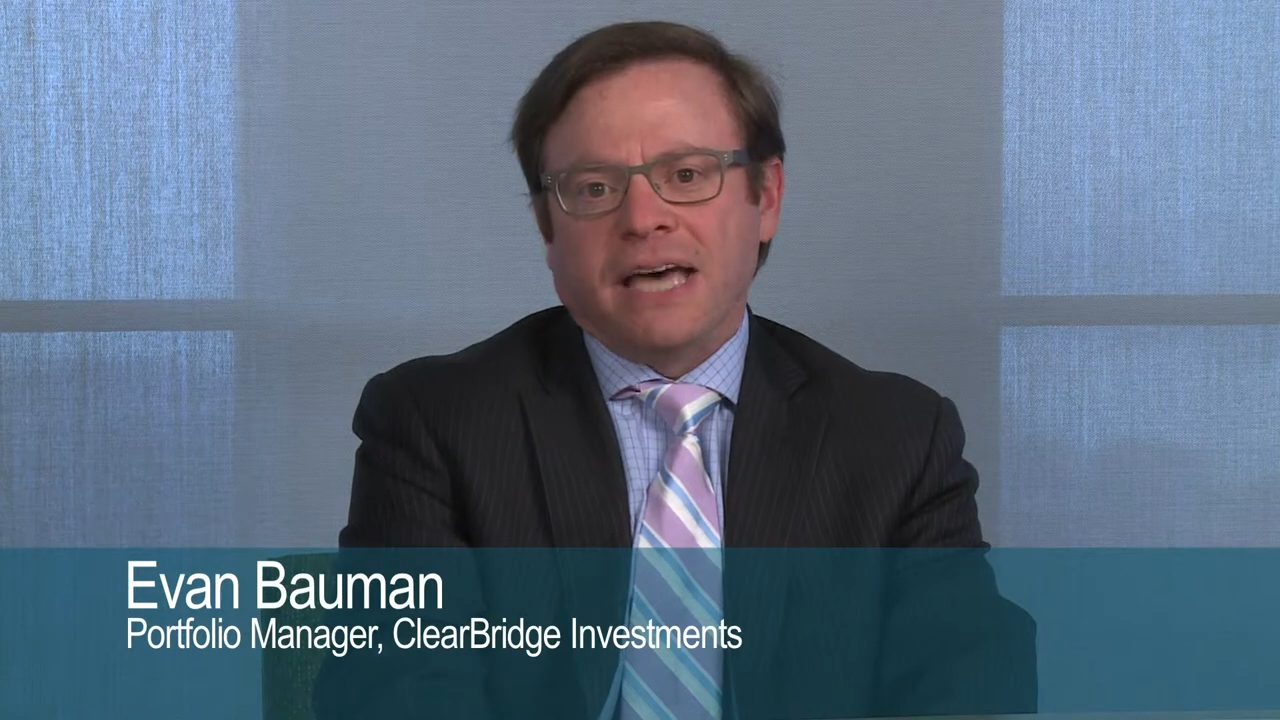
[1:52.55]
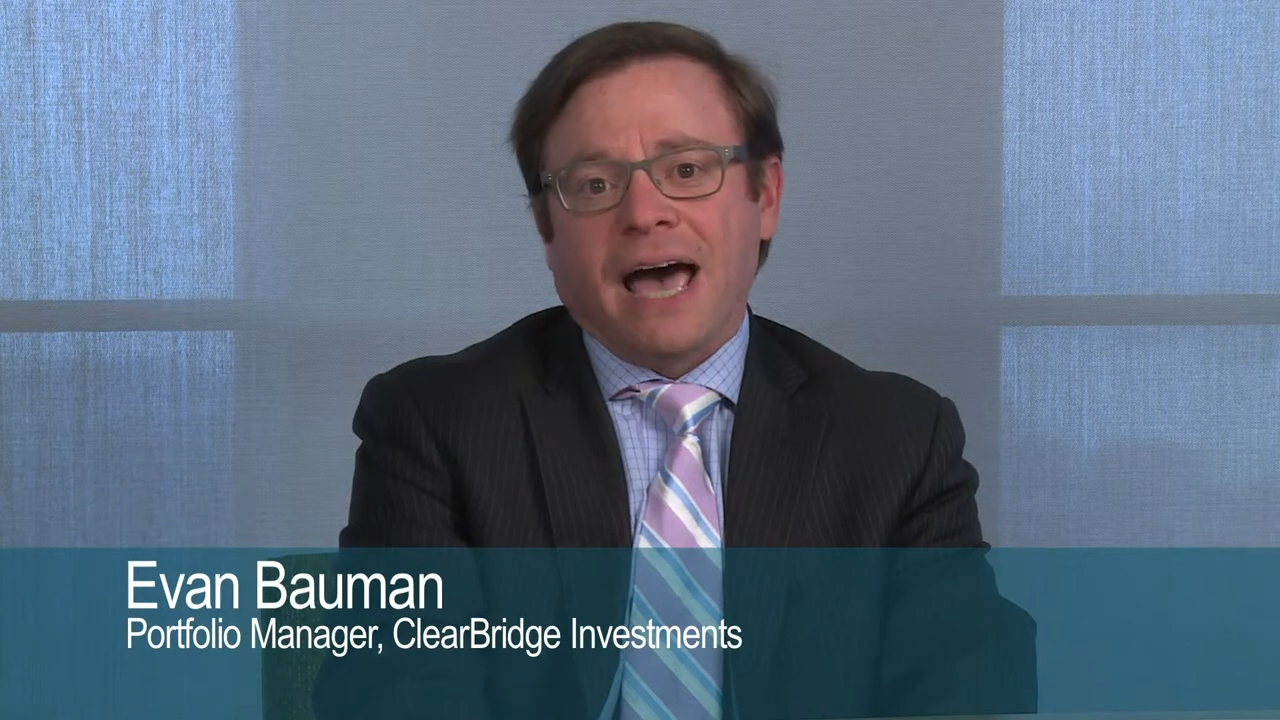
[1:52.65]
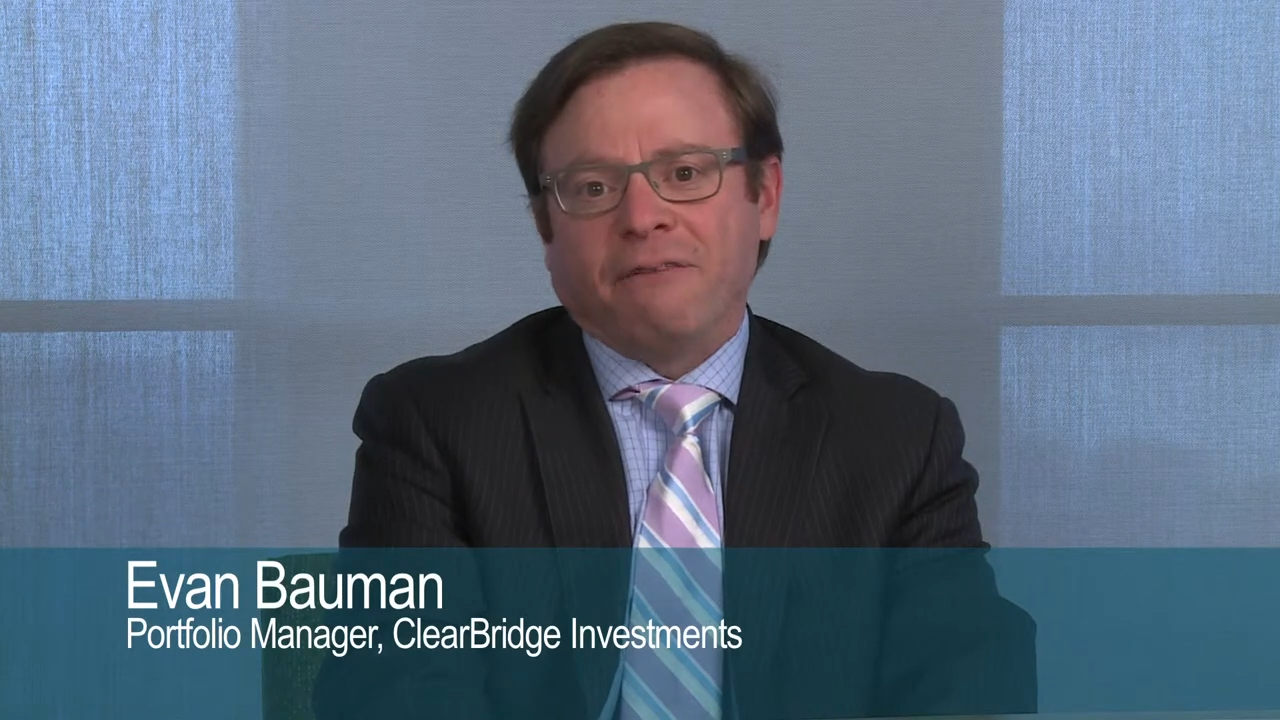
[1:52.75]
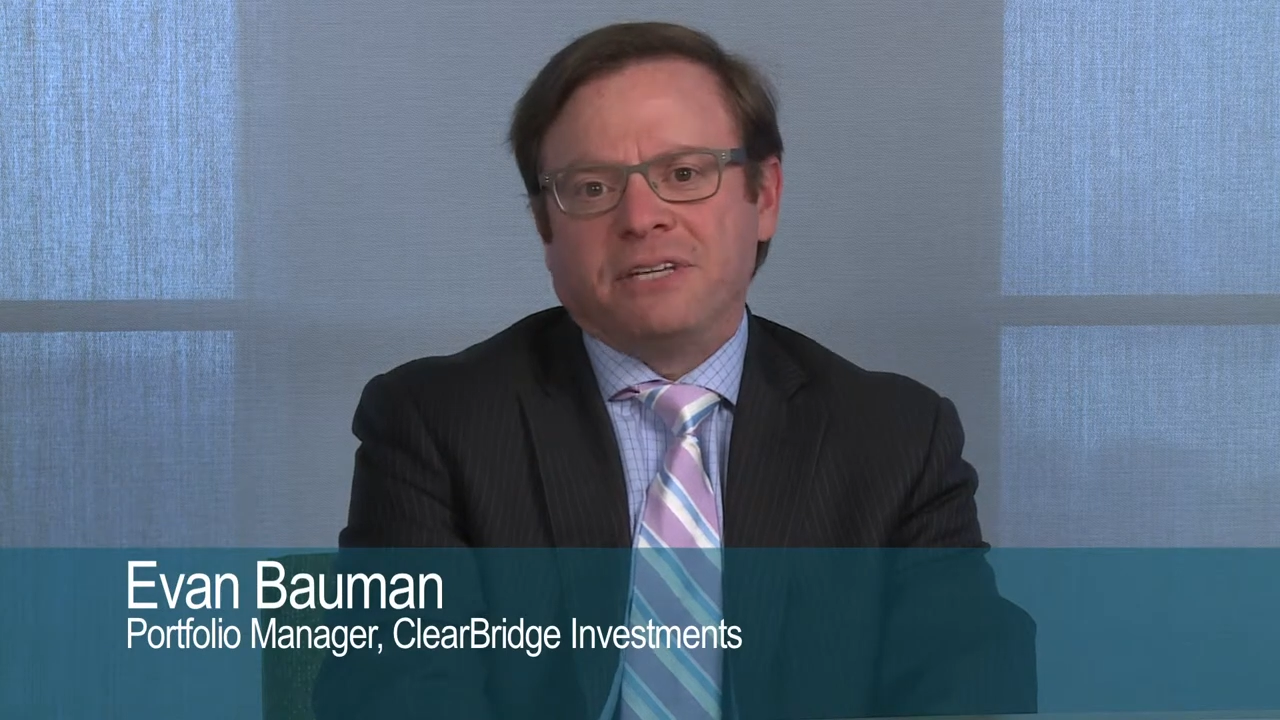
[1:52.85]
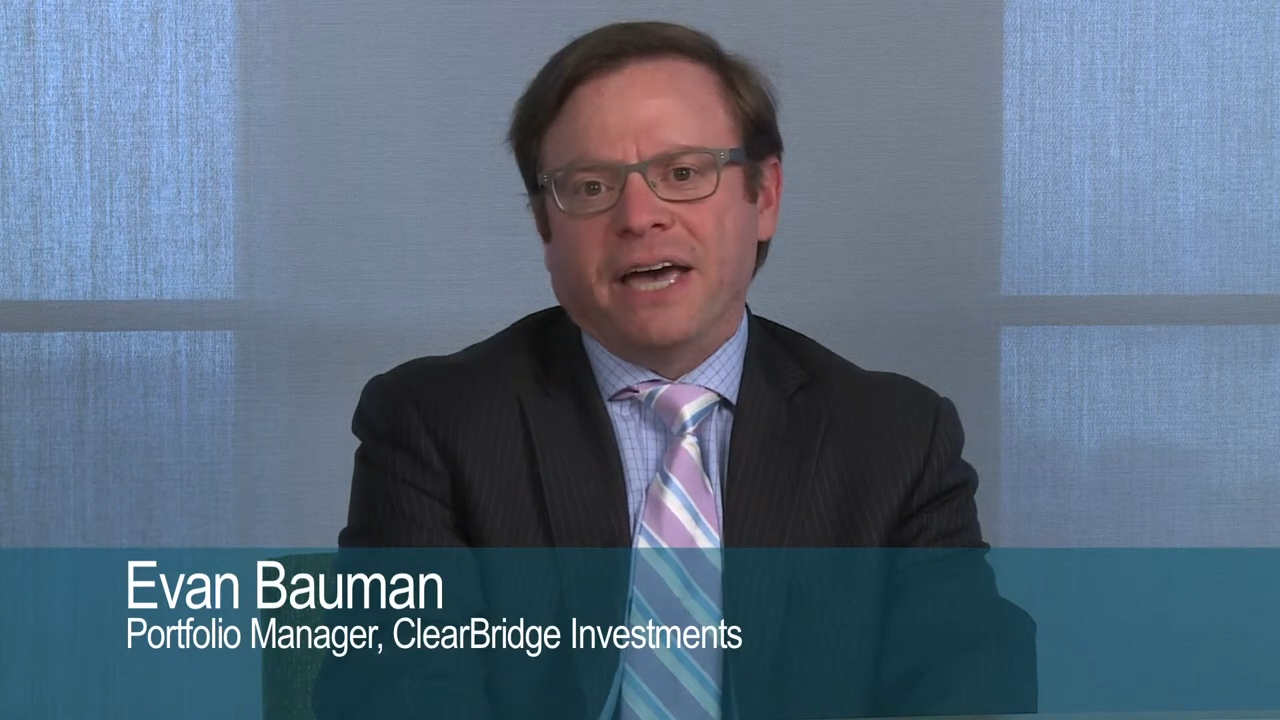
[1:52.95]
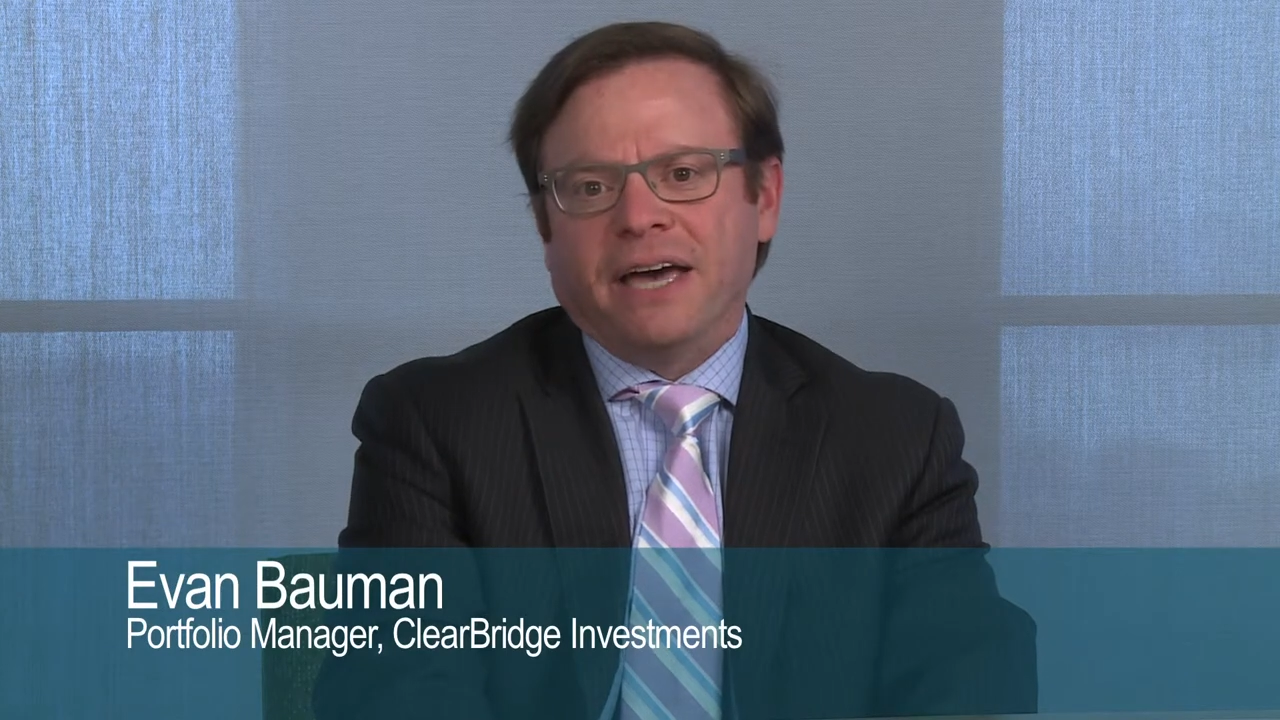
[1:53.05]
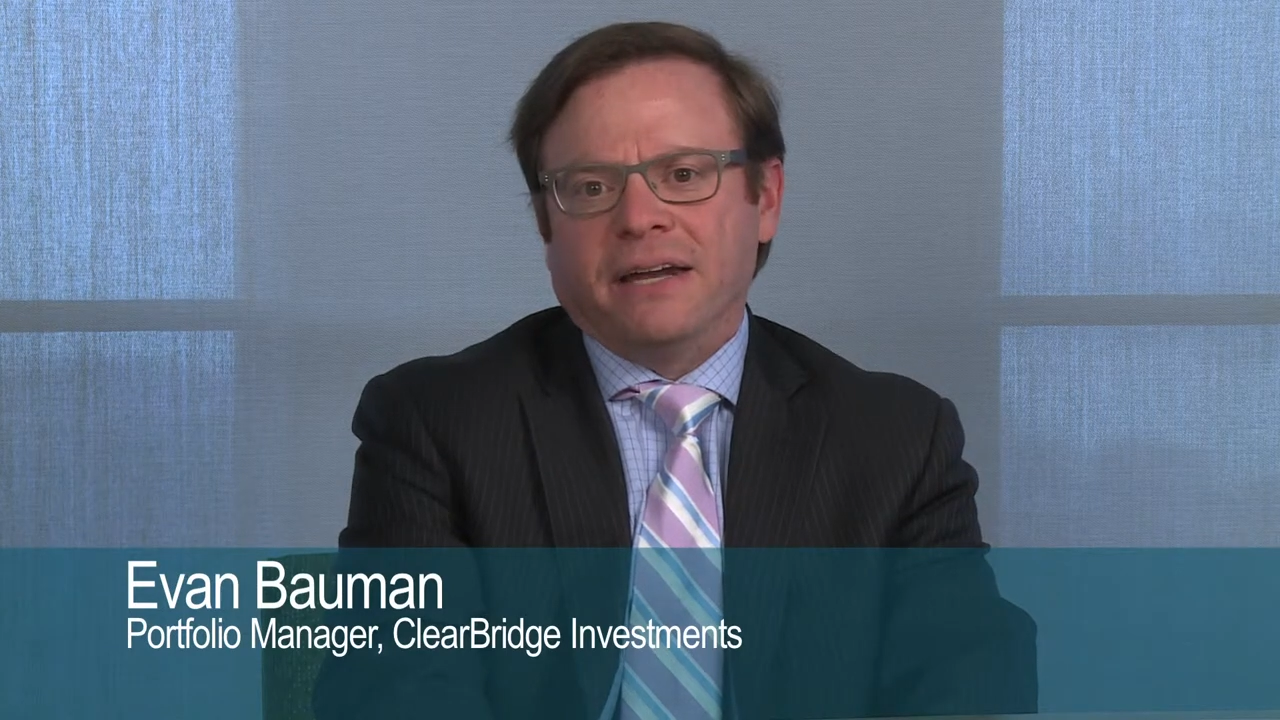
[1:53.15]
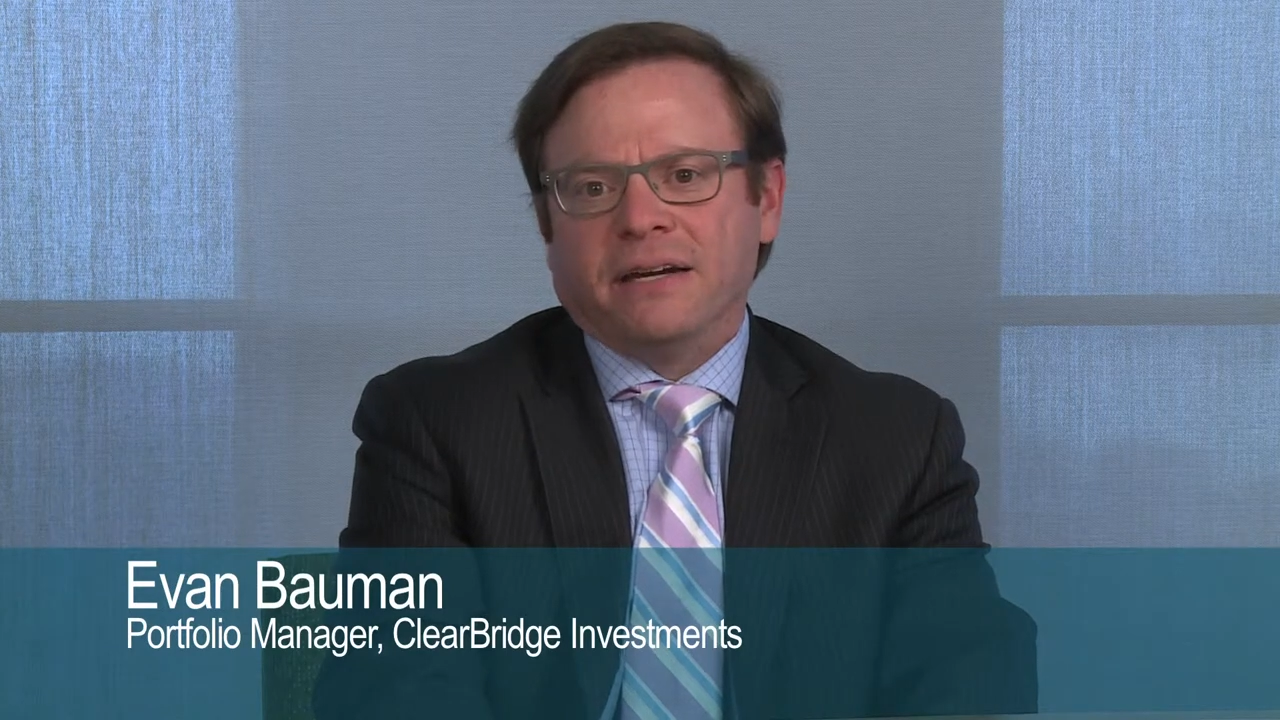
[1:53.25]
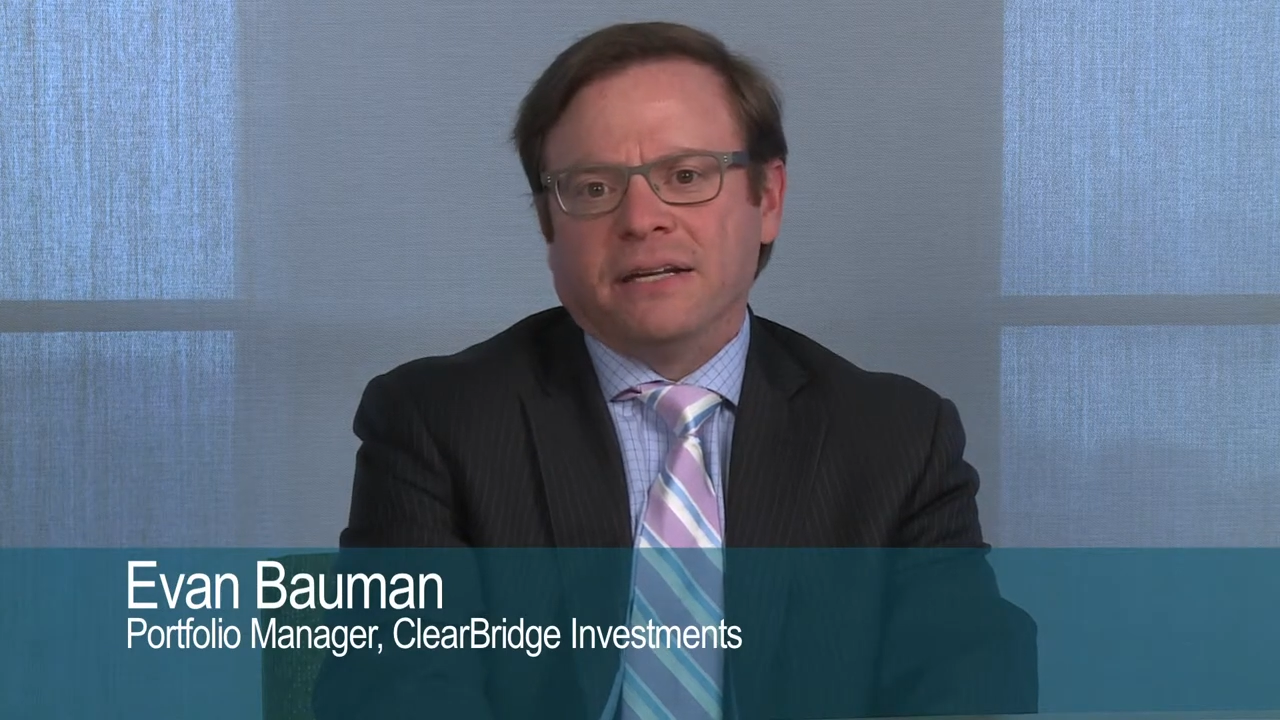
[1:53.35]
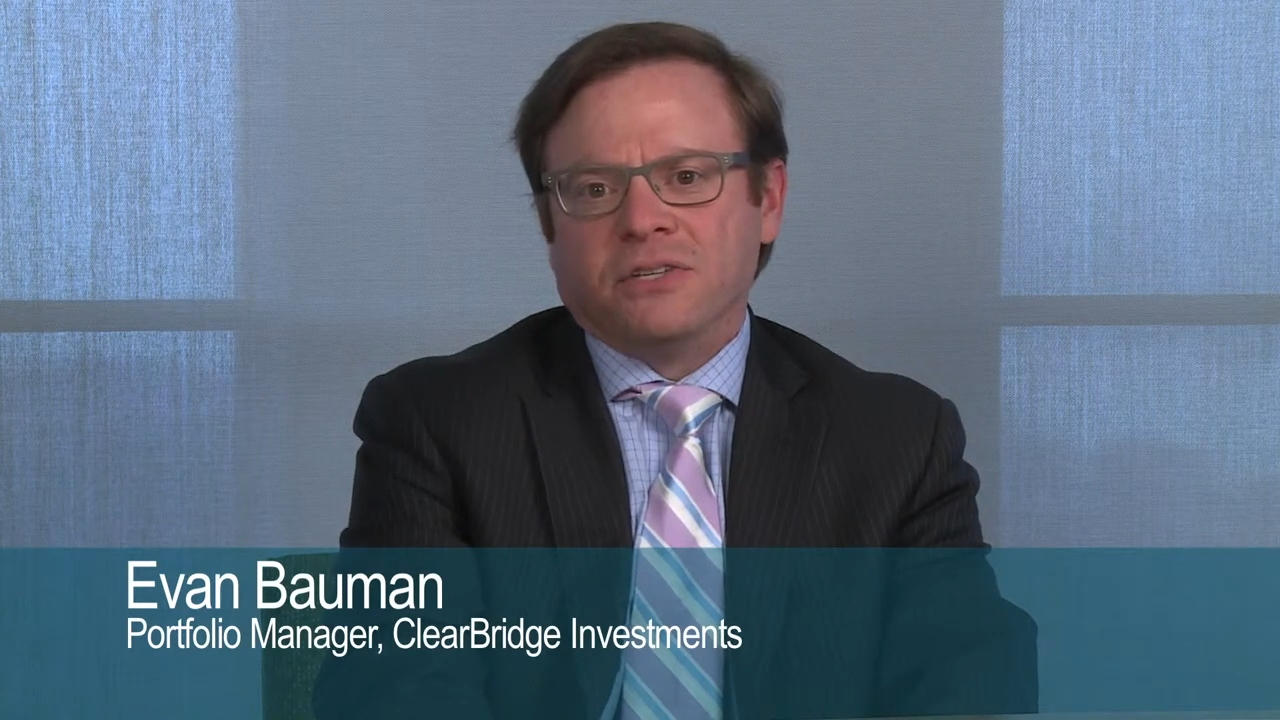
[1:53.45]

to have to end.